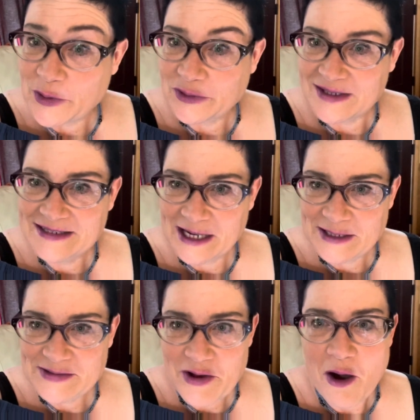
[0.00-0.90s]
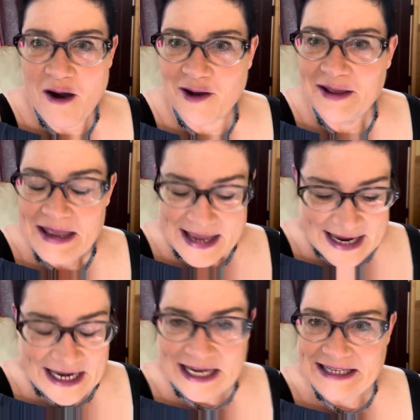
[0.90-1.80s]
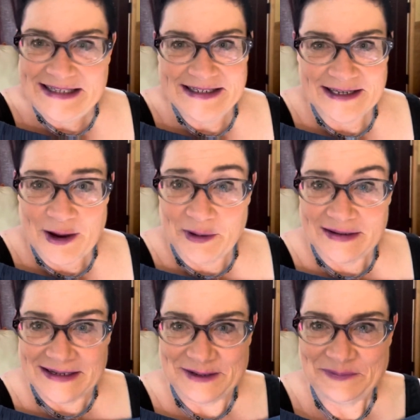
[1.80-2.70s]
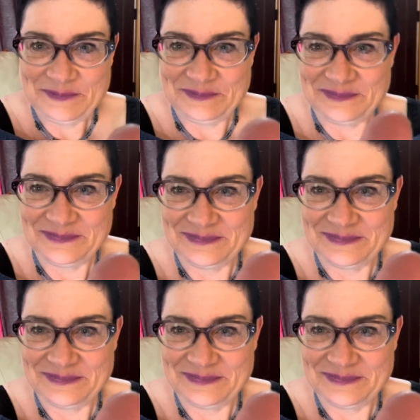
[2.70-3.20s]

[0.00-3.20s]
So let's get into the haul and see how I did.